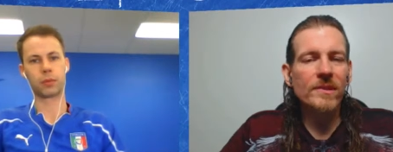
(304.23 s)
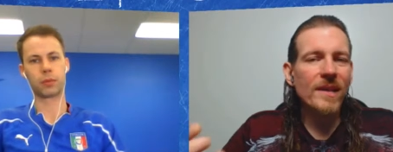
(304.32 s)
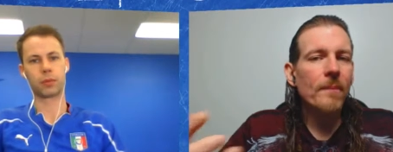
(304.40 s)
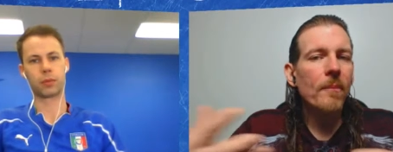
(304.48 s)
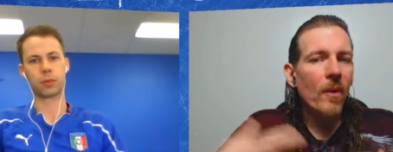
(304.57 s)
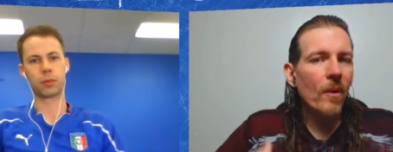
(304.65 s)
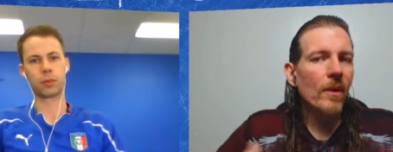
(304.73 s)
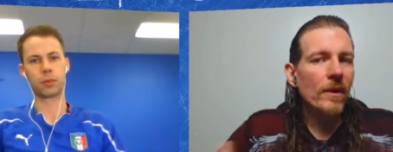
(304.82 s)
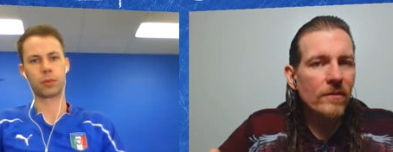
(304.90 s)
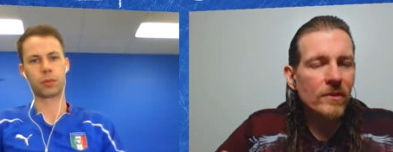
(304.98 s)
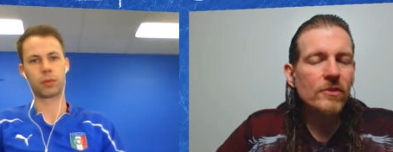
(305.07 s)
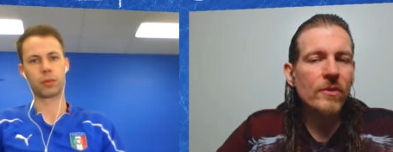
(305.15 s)
Speaker 1: Was that part
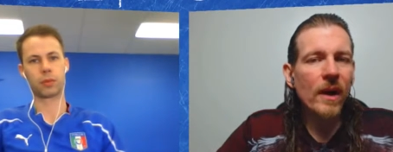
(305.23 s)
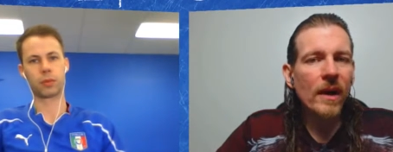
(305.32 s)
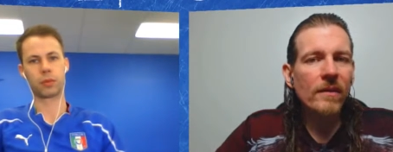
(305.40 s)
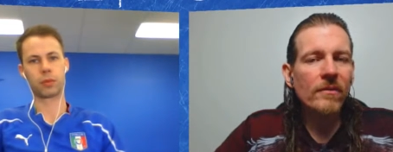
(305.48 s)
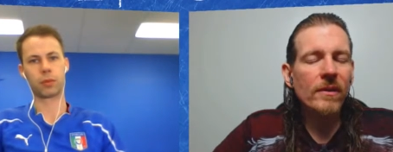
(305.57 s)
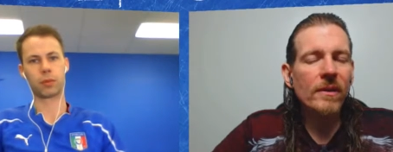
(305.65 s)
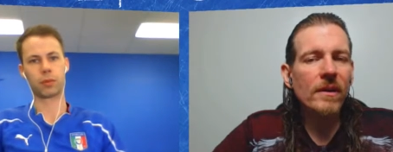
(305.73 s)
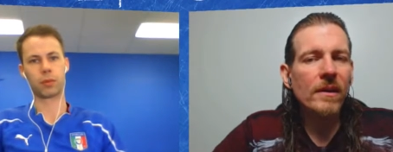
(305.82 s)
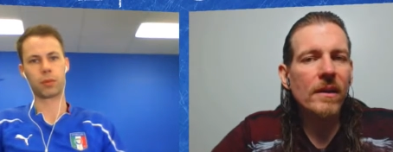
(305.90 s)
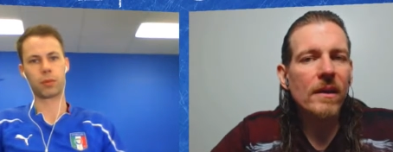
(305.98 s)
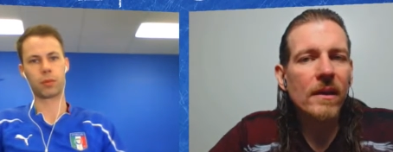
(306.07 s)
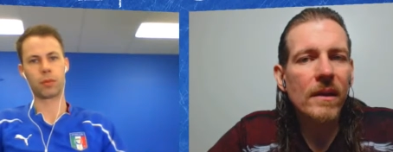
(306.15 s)
of the drive?
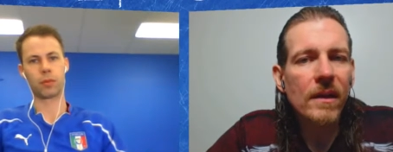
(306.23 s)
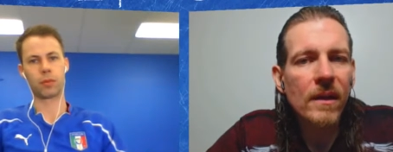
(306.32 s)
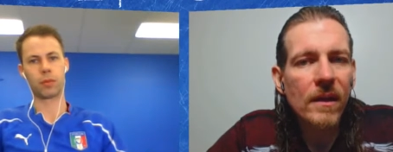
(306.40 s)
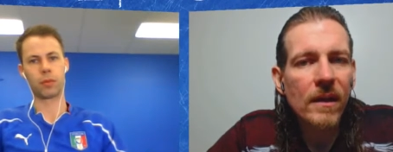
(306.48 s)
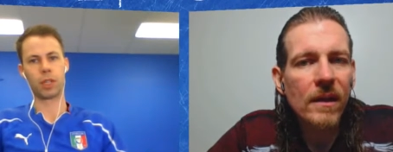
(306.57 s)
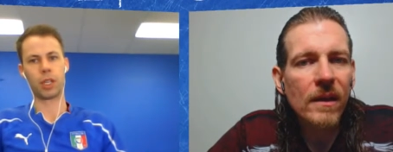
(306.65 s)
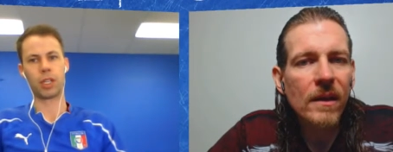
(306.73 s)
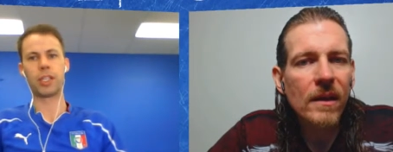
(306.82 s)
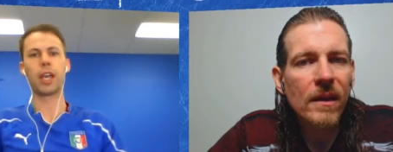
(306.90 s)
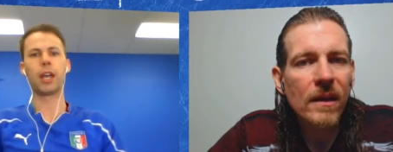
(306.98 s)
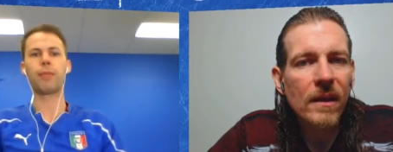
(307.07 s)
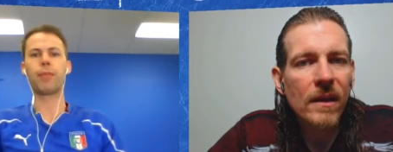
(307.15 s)

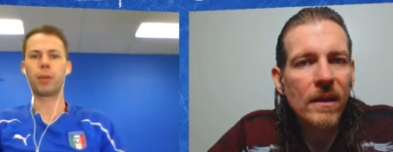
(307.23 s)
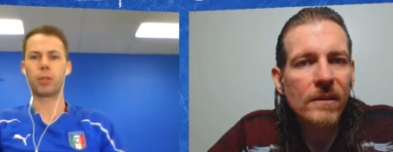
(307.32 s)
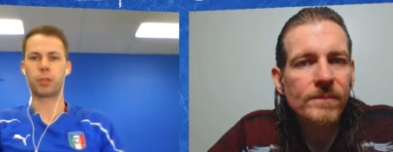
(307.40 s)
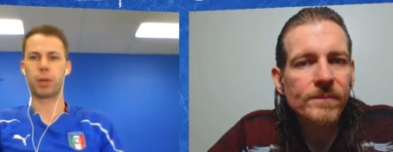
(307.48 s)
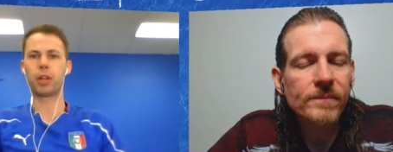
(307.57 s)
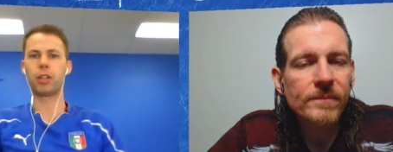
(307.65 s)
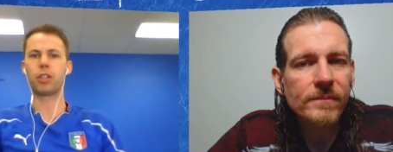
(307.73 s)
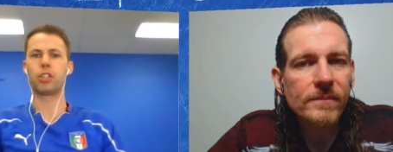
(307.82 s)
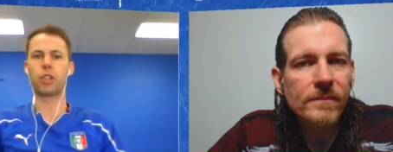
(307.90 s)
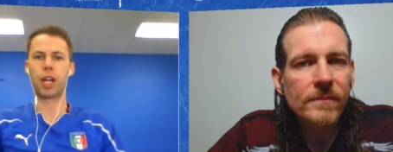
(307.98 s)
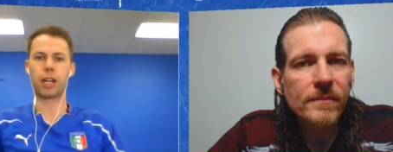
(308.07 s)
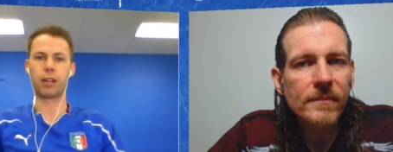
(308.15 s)
Speaker 2: Yeah, that was part of the
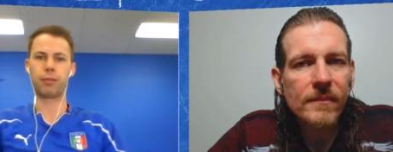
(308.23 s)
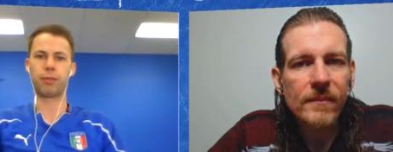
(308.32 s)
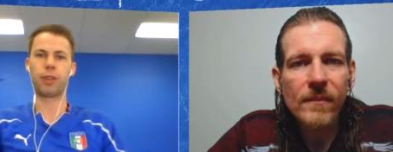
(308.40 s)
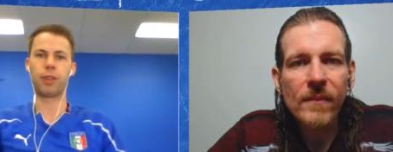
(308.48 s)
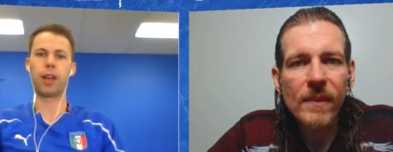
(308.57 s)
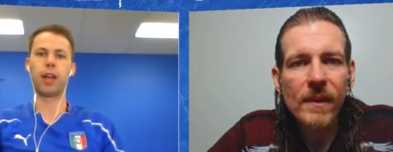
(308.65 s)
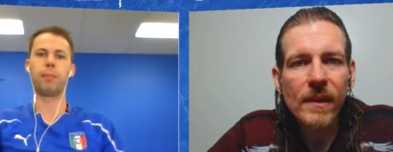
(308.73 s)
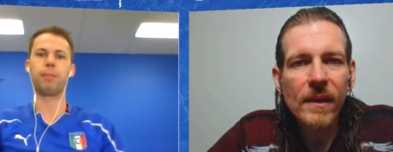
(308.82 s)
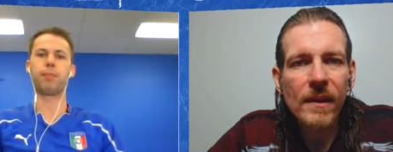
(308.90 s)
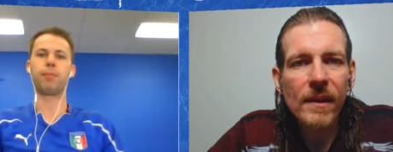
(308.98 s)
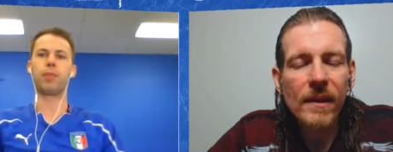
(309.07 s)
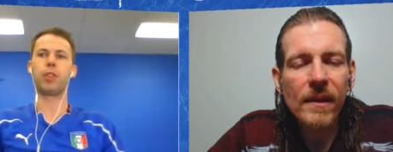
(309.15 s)
drive.
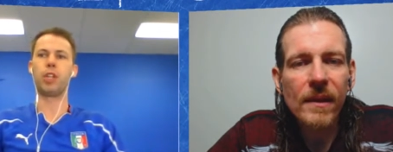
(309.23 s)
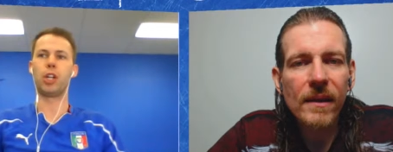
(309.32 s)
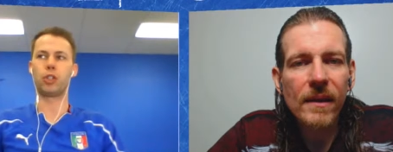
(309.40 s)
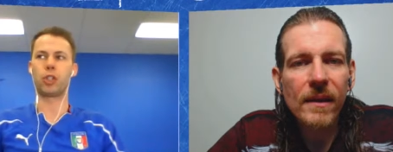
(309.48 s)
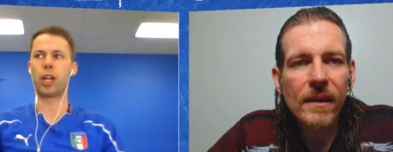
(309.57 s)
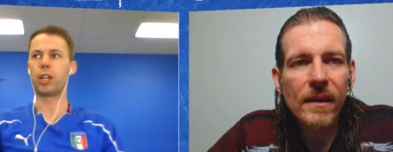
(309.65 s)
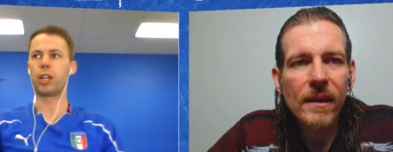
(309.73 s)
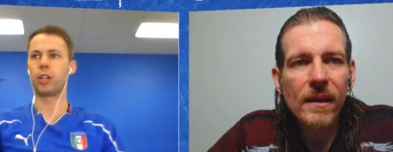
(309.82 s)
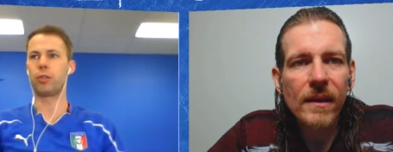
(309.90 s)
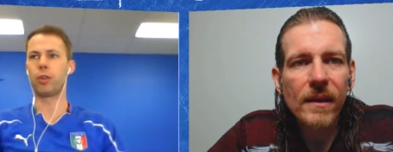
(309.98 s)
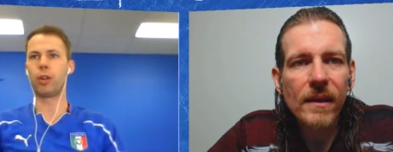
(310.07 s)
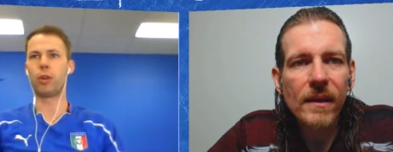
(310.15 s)
Um, you know, try to
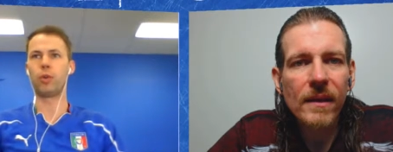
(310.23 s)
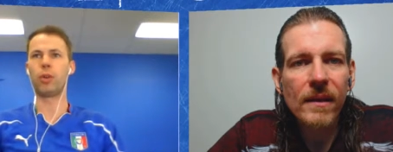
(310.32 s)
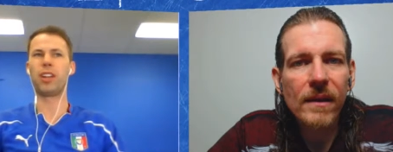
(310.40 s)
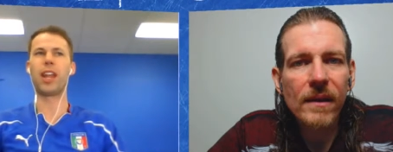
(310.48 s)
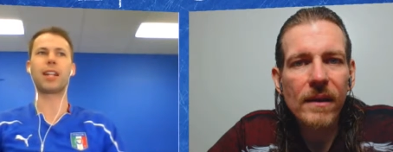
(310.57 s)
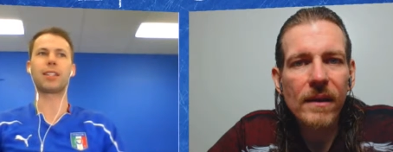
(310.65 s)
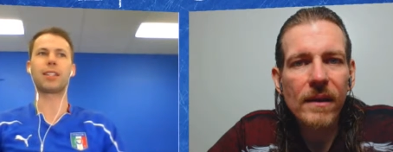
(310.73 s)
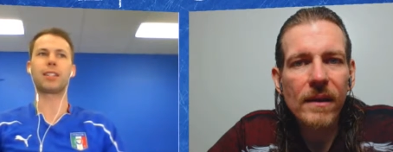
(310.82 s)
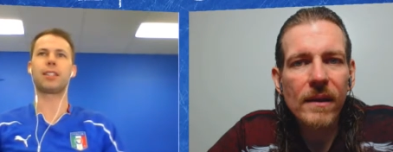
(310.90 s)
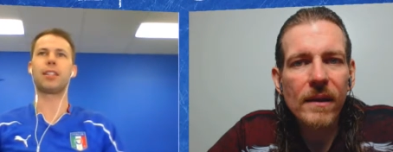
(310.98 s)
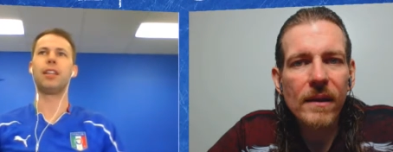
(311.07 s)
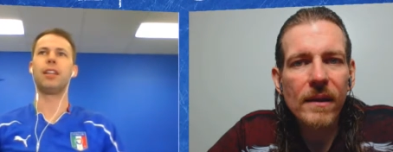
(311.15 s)
grow,
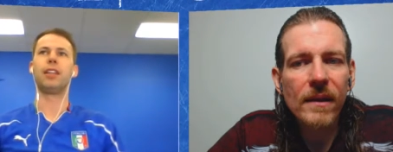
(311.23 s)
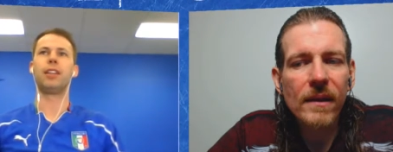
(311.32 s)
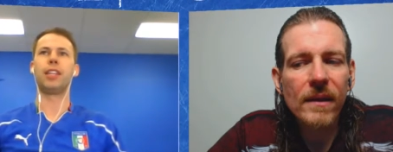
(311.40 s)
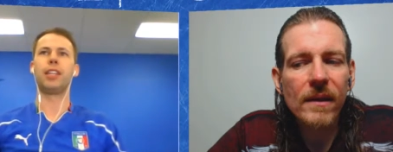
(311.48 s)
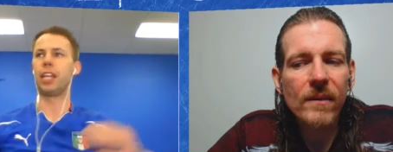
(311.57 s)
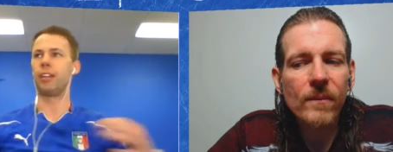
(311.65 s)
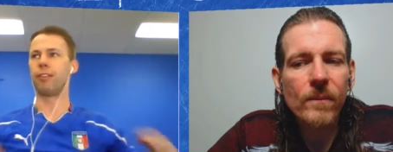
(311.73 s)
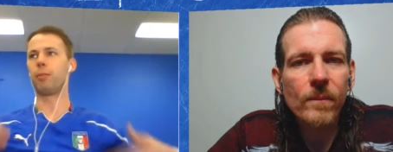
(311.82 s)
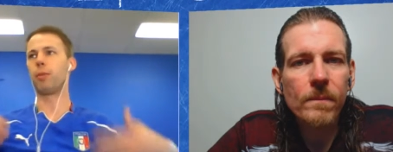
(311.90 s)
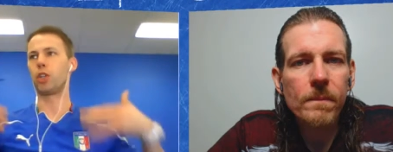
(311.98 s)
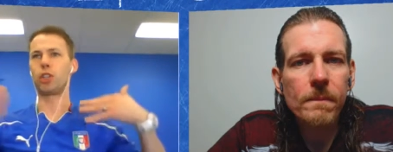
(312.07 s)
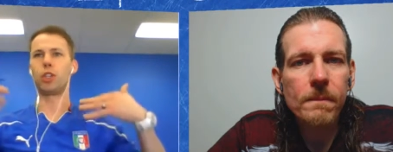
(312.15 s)
not the
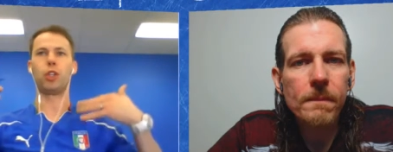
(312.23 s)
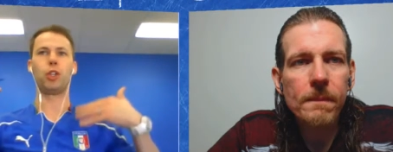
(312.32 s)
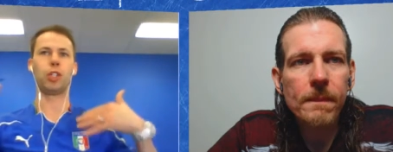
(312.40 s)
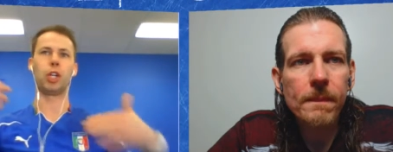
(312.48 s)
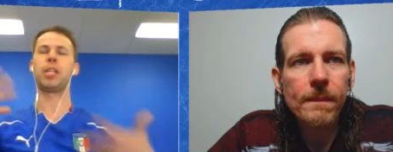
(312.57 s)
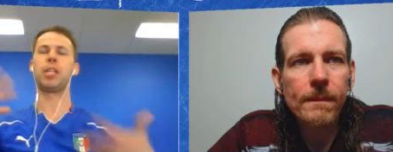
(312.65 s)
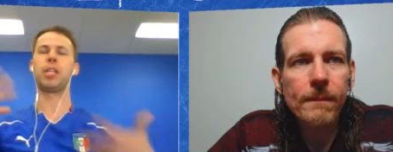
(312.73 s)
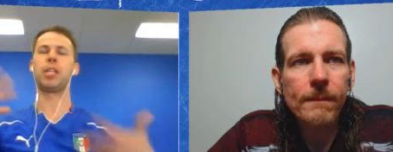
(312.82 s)
infomercial, you know,